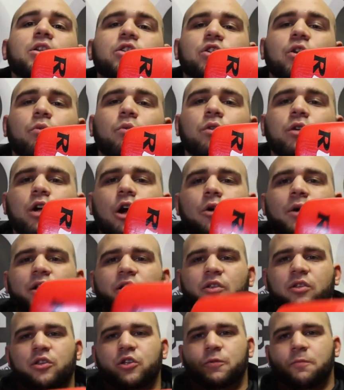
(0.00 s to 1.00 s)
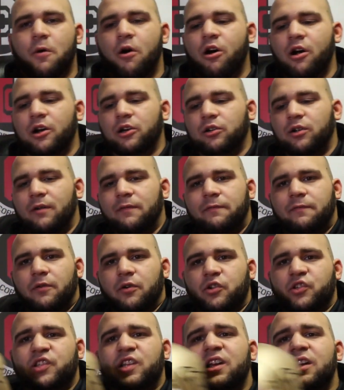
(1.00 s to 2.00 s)
So we'll go into the sparring glove
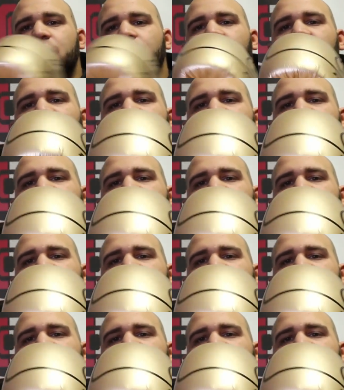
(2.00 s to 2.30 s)
first.